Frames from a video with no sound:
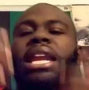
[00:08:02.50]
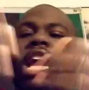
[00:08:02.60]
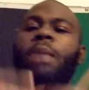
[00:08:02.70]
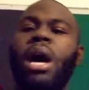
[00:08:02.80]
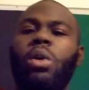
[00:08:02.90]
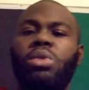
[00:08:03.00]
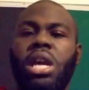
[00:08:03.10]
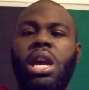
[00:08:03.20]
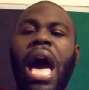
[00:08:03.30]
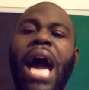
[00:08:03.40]
name out
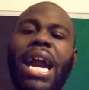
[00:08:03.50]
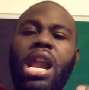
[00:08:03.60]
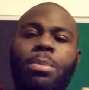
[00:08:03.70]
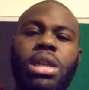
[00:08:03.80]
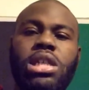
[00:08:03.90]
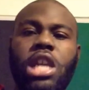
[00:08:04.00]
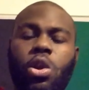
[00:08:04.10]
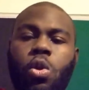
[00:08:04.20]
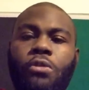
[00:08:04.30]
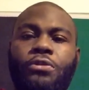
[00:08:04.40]
there, I gotta be seen
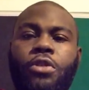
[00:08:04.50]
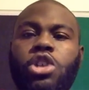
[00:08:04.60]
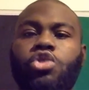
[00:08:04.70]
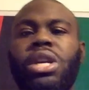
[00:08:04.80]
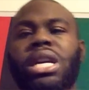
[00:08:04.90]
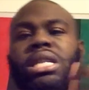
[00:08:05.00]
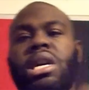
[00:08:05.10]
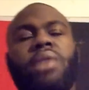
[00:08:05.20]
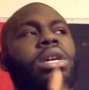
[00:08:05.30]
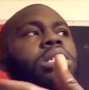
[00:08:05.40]
on Front Street,
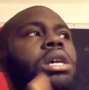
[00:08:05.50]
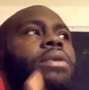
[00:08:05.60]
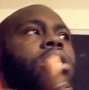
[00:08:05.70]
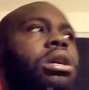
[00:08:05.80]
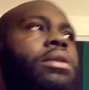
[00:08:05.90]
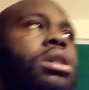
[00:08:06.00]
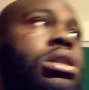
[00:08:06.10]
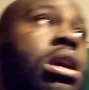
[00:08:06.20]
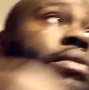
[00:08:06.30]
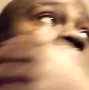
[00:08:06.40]
etc., etc., etc.,
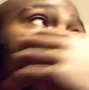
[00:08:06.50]
etc.